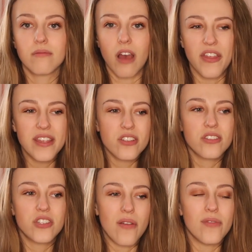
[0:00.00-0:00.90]
I think
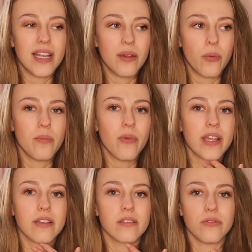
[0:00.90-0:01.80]
just generally
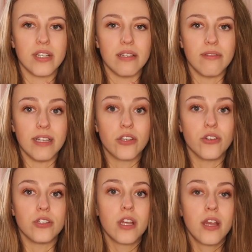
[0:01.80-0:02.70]
windbreakers are really, really
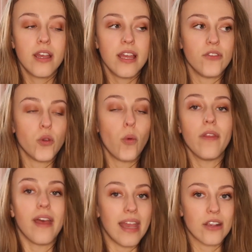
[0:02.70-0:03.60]
good if you
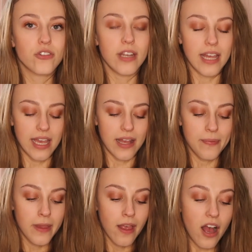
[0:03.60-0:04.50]
want that extra layer.
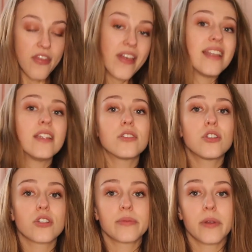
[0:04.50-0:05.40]
I then
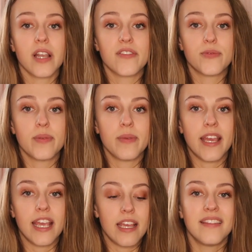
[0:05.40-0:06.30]
took some gloves with
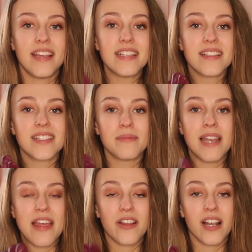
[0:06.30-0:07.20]
me. These are some
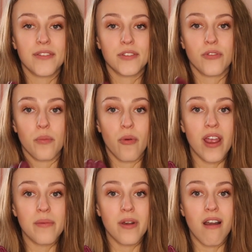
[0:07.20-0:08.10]
leather gloves from
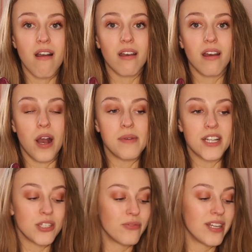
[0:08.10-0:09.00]
Primark. I'm
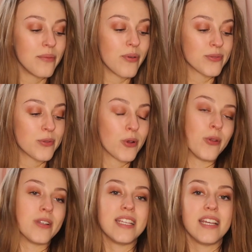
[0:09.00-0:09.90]
actually really impressed with the
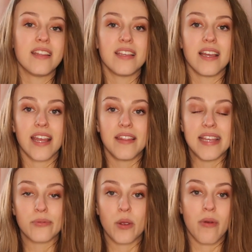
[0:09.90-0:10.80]
quality. Again,
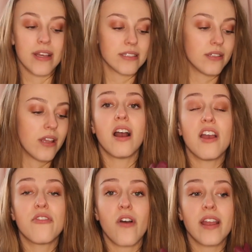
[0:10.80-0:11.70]
these were a present.
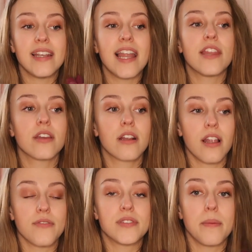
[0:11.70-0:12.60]
I find leather
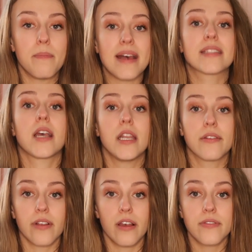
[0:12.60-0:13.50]
gloves the best kind
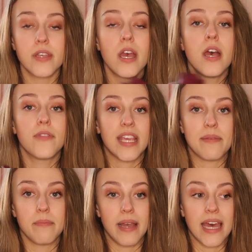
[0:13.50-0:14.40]
of gloves for keeping my